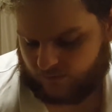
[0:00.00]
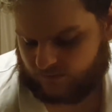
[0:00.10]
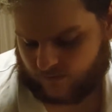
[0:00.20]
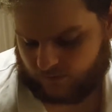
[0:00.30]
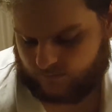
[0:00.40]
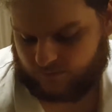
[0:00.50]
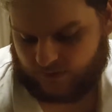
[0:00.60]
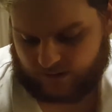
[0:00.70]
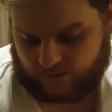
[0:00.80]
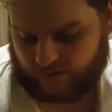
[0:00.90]
So
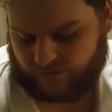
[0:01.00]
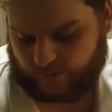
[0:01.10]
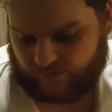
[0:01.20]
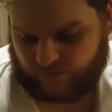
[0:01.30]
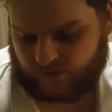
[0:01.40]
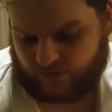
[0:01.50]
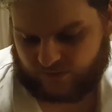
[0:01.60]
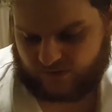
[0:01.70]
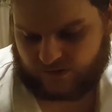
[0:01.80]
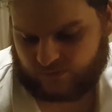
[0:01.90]
every time I verse
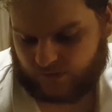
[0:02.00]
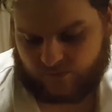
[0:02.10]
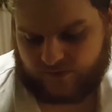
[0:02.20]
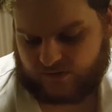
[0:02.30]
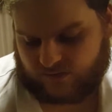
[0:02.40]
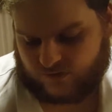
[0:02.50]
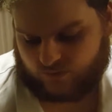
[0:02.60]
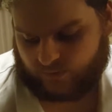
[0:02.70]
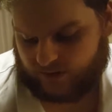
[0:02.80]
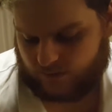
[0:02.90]
ABC and resolve this, I just
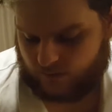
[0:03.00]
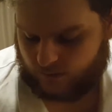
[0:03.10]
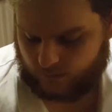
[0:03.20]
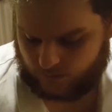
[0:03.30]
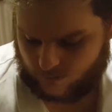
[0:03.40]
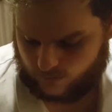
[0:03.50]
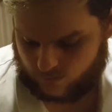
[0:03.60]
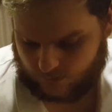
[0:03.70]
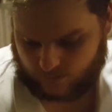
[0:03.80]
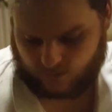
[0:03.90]
win.
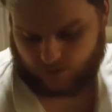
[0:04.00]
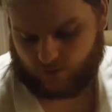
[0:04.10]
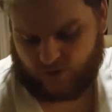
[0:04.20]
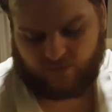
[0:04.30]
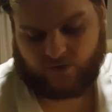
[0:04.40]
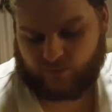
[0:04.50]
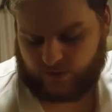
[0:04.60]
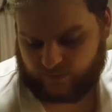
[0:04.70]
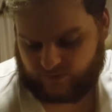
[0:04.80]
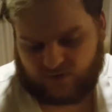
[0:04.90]
I only verse
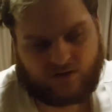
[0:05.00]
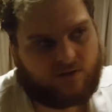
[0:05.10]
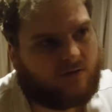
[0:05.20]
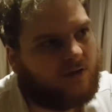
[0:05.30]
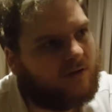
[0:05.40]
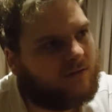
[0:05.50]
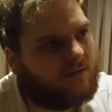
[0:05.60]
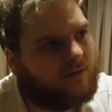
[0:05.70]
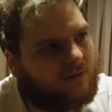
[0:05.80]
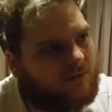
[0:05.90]
one ABC, did I?
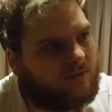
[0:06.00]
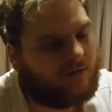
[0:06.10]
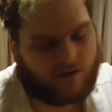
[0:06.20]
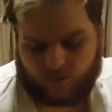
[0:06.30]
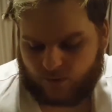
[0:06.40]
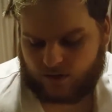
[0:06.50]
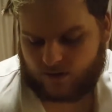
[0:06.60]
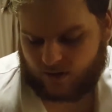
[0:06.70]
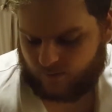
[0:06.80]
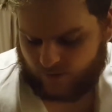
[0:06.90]
Yeah, I
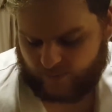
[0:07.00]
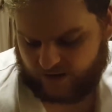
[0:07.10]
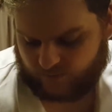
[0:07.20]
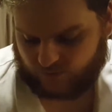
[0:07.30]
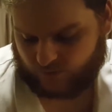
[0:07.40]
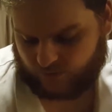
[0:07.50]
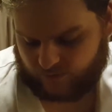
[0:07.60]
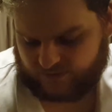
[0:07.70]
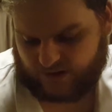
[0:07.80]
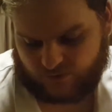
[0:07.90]
won. I beat him 2-0
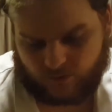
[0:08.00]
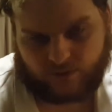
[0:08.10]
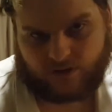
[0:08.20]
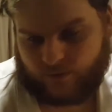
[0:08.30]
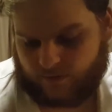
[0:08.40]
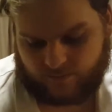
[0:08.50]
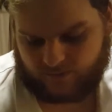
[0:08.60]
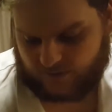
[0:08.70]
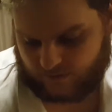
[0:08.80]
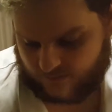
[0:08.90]
because I drew really well, but
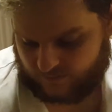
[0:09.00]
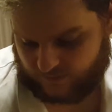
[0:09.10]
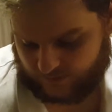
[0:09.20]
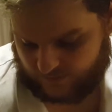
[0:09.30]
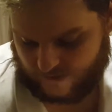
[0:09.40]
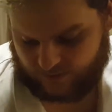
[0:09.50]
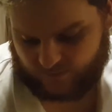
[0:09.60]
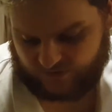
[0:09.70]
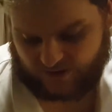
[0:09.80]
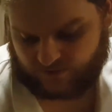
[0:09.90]
yeah. But
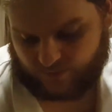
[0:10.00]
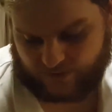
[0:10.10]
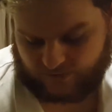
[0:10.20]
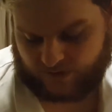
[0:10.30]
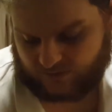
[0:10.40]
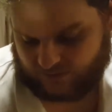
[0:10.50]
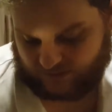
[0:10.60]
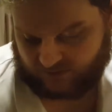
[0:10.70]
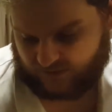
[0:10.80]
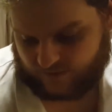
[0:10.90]
besides the point, this guy's
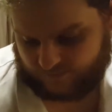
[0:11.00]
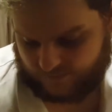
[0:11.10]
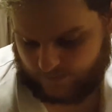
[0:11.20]
insane.